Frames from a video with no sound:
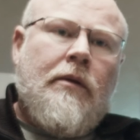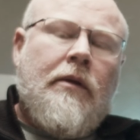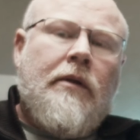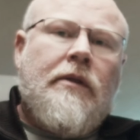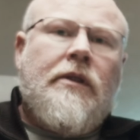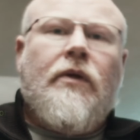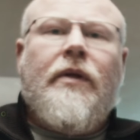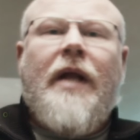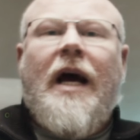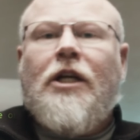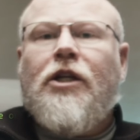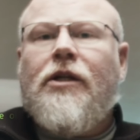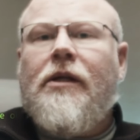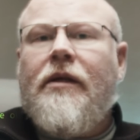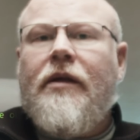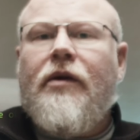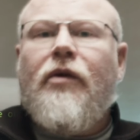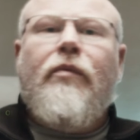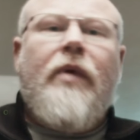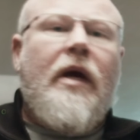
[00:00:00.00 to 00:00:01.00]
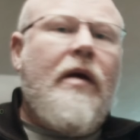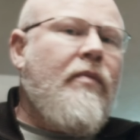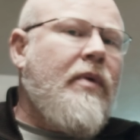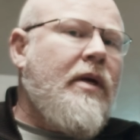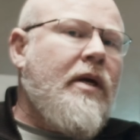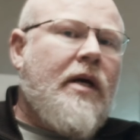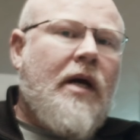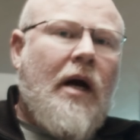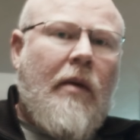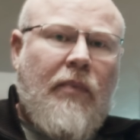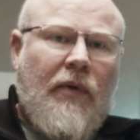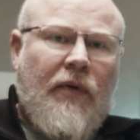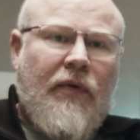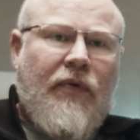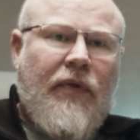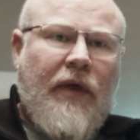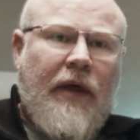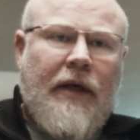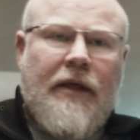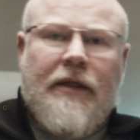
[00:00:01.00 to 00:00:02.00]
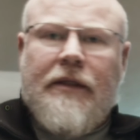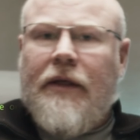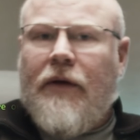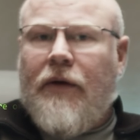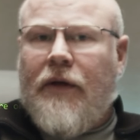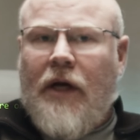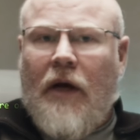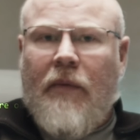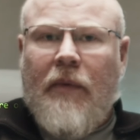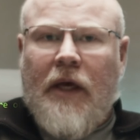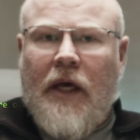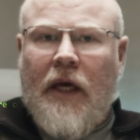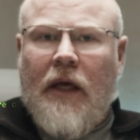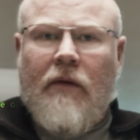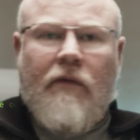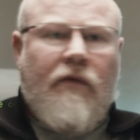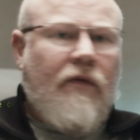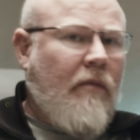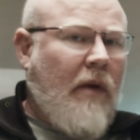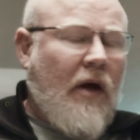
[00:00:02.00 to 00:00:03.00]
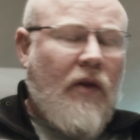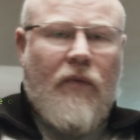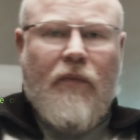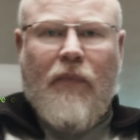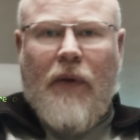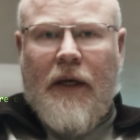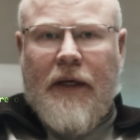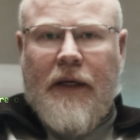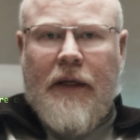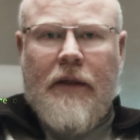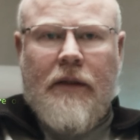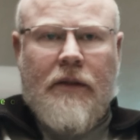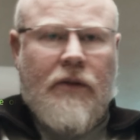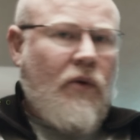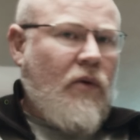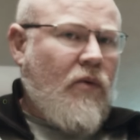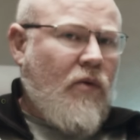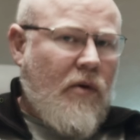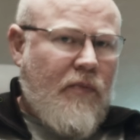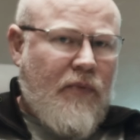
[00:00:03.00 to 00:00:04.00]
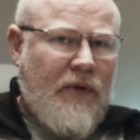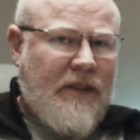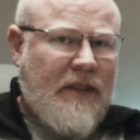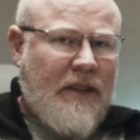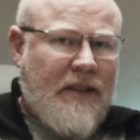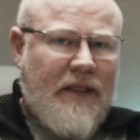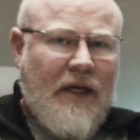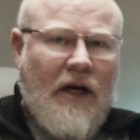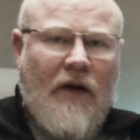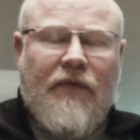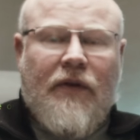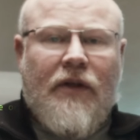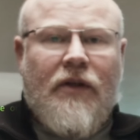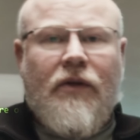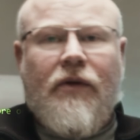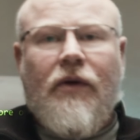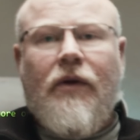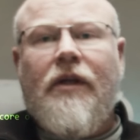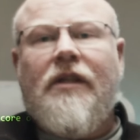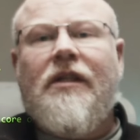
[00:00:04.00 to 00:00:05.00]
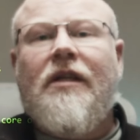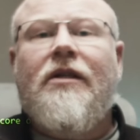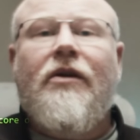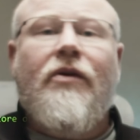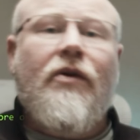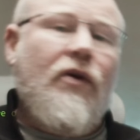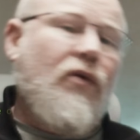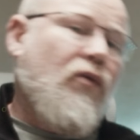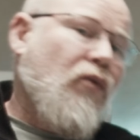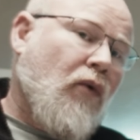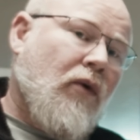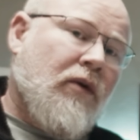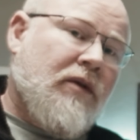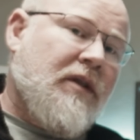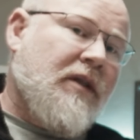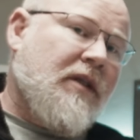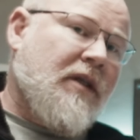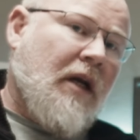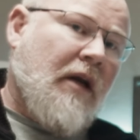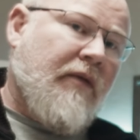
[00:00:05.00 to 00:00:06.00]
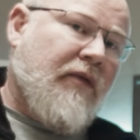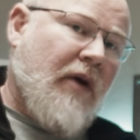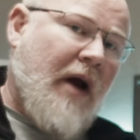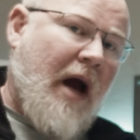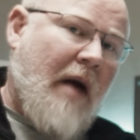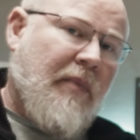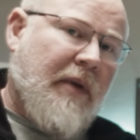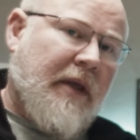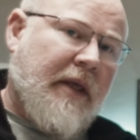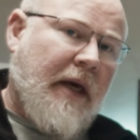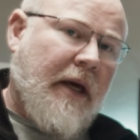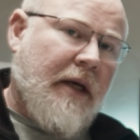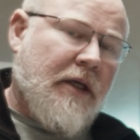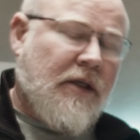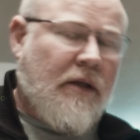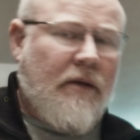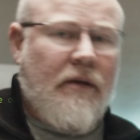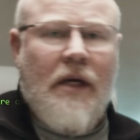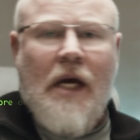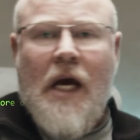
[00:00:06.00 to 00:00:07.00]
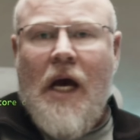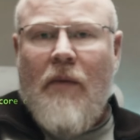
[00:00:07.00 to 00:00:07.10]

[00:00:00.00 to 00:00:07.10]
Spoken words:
So naturally, there may be a couple of things that are coming in from other plugins or WordPress itself that you don't necessarily want inside of your application.